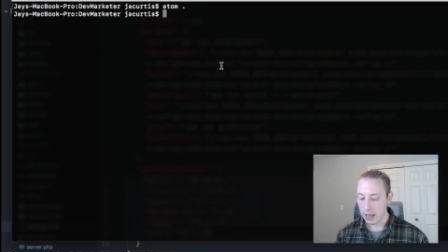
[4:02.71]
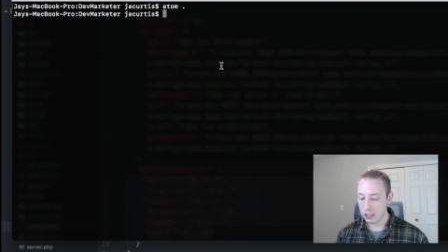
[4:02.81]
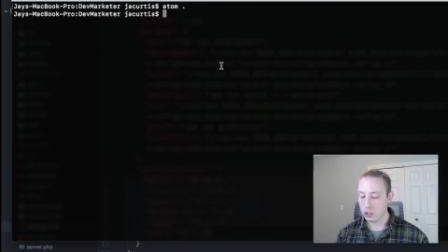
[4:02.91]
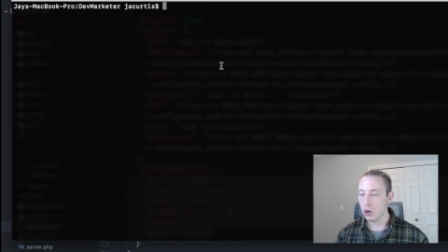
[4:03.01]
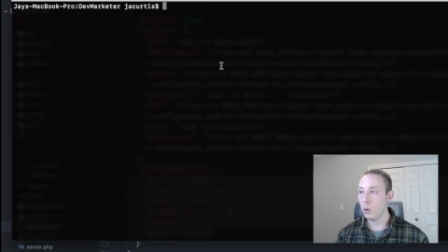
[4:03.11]

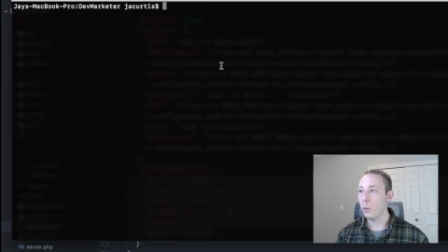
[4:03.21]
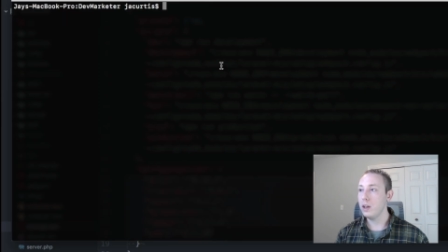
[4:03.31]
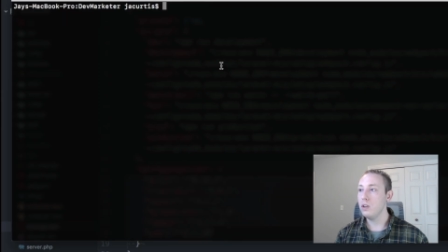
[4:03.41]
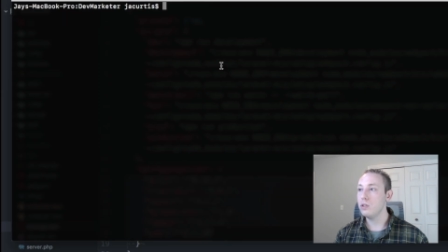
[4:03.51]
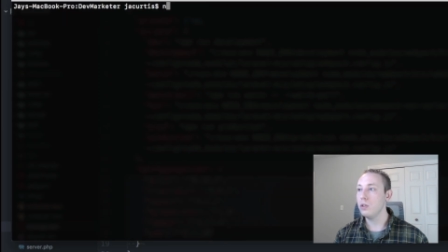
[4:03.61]
And so
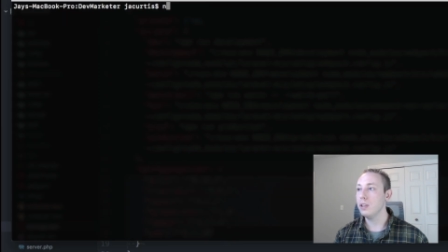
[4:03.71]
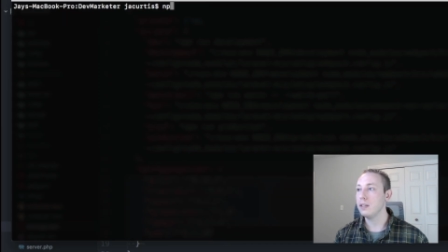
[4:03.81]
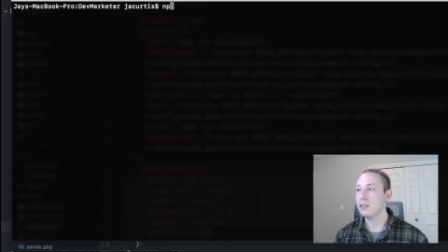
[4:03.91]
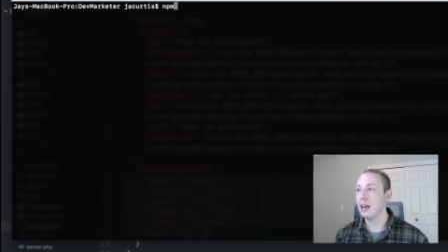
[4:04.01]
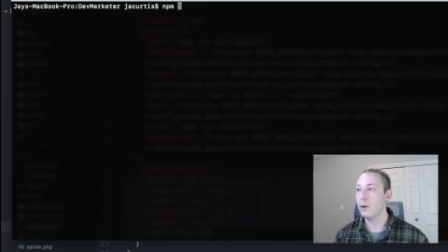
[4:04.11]
when you do
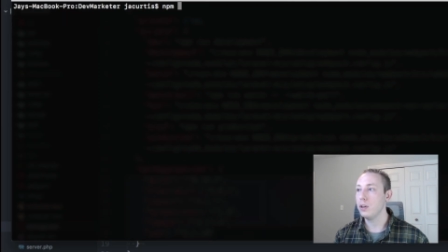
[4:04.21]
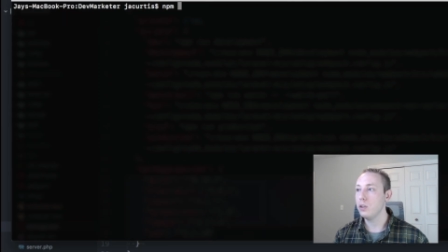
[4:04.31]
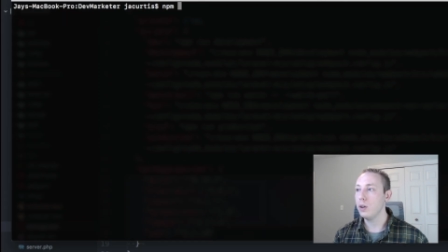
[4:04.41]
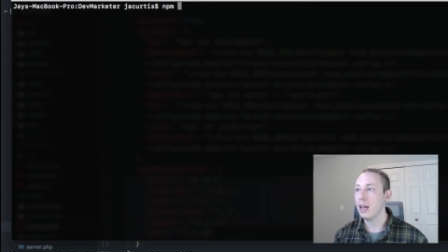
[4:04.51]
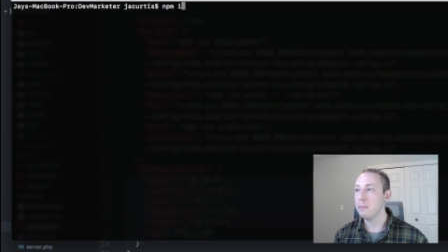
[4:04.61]
this now, when you
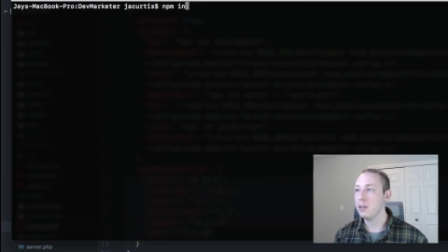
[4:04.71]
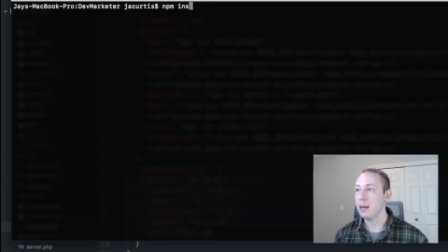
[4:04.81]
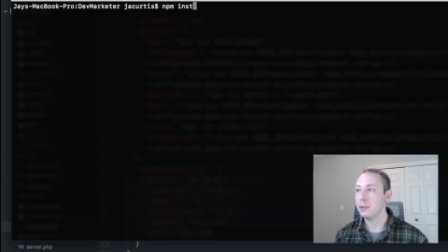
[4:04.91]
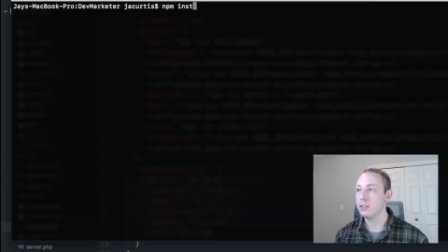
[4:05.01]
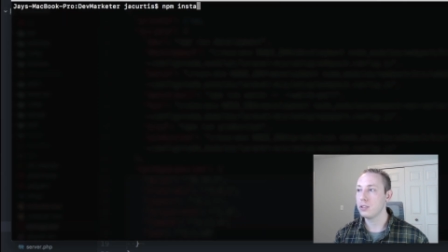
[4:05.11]
do an
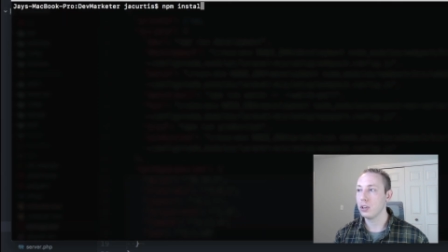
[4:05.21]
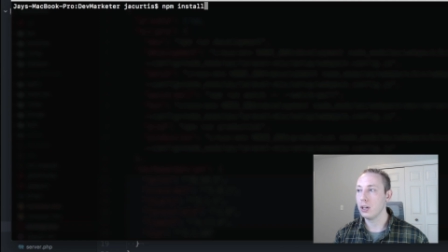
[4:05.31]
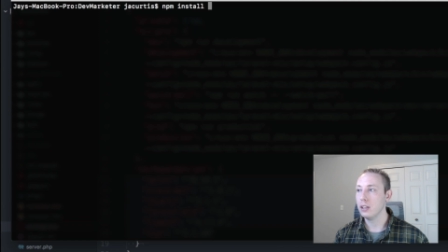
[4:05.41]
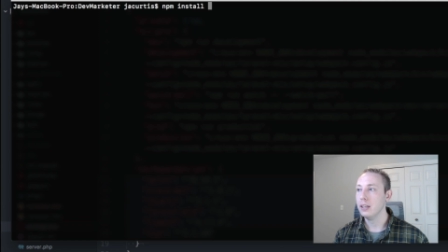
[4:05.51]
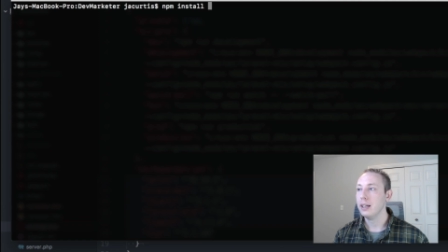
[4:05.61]
npm
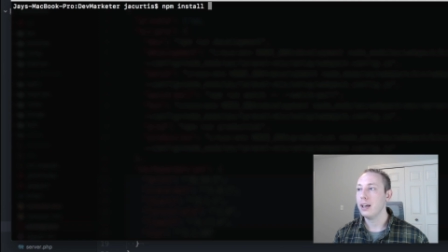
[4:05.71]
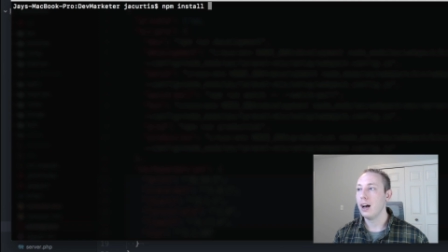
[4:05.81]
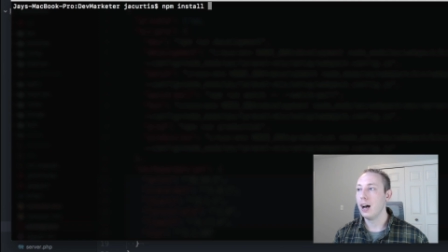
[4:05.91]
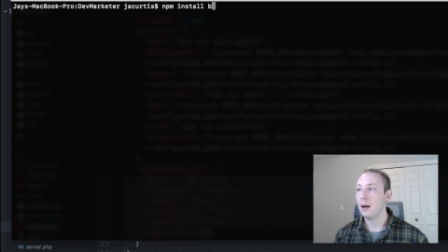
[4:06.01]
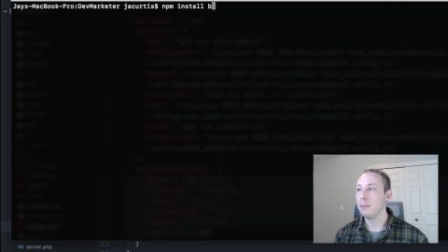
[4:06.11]
install,
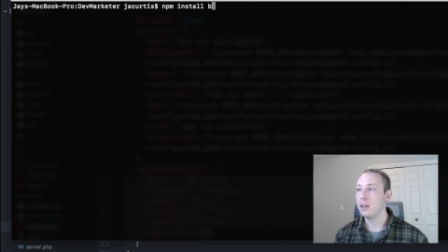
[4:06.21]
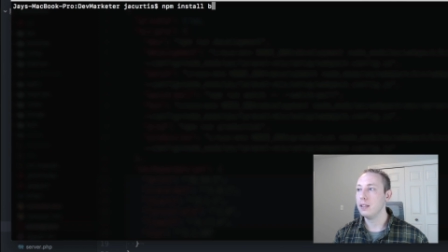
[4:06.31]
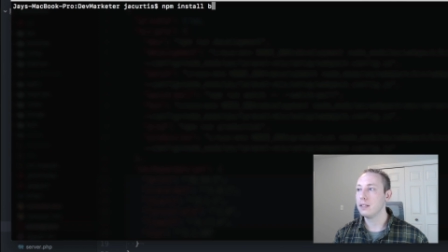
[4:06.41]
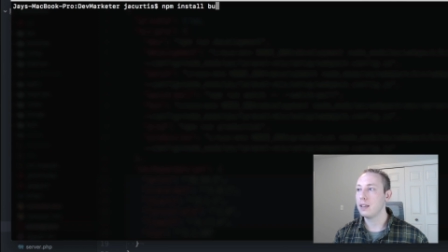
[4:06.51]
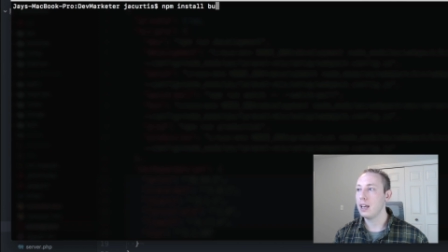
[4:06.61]
um, in
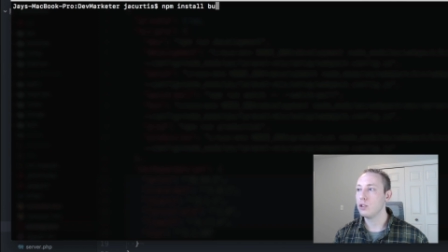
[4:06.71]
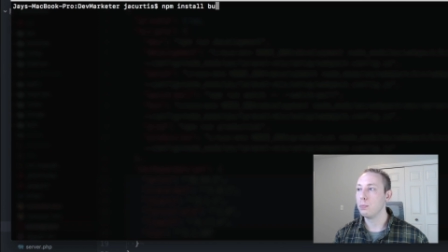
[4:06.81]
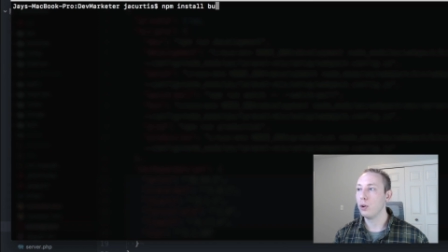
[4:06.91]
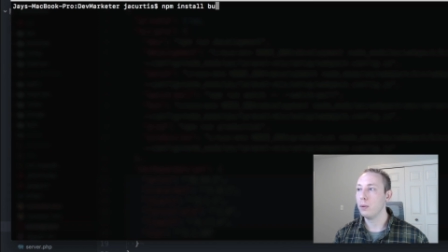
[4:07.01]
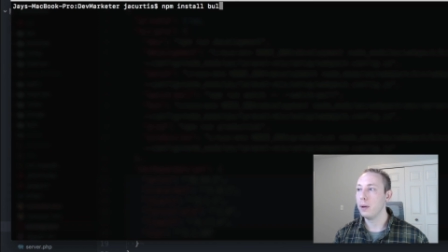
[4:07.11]
this case
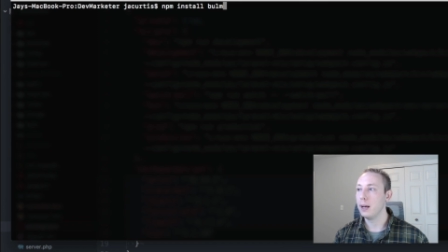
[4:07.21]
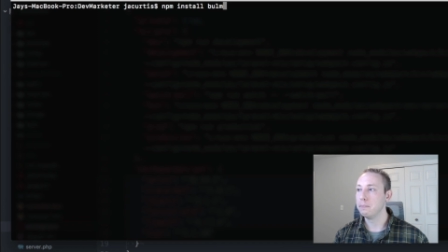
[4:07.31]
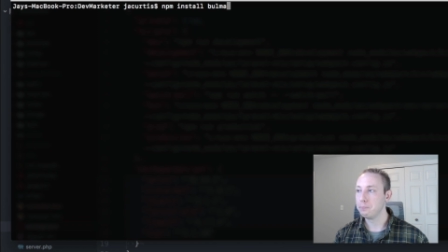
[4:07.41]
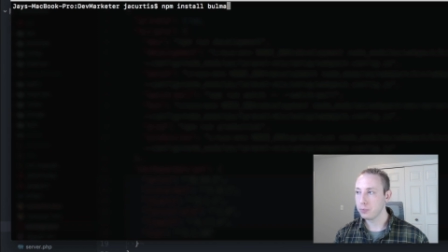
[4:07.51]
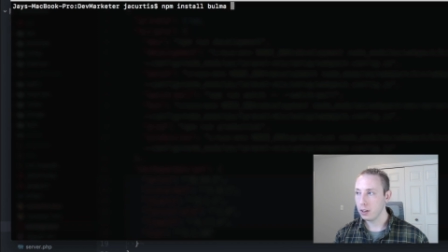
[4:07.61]
Bulma,